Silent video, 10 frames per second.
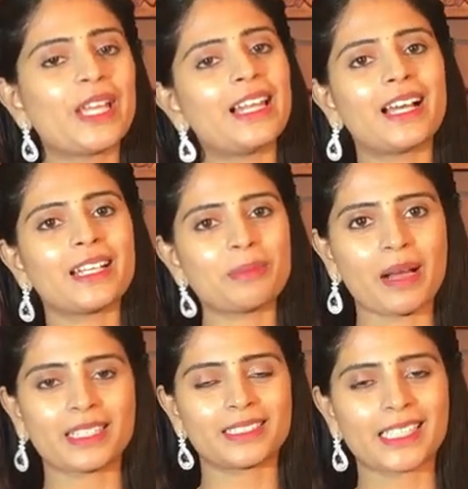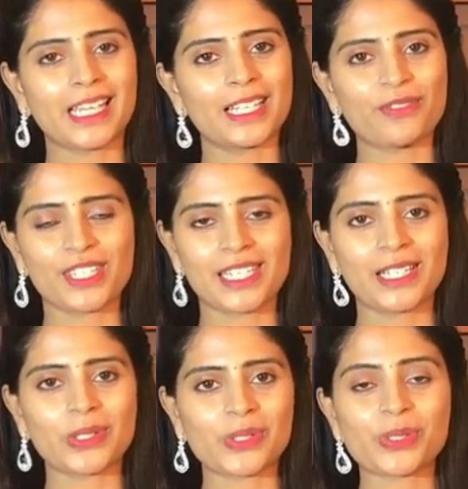elanti parties kaina
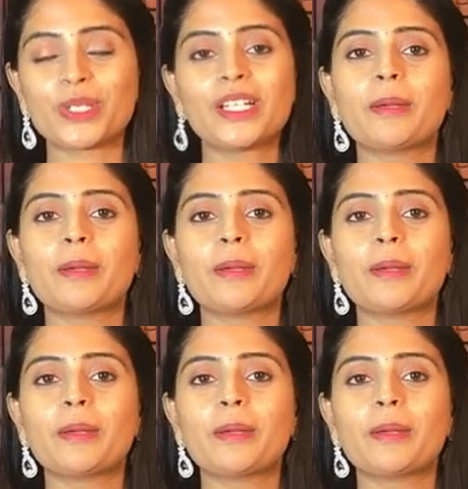veskellochu.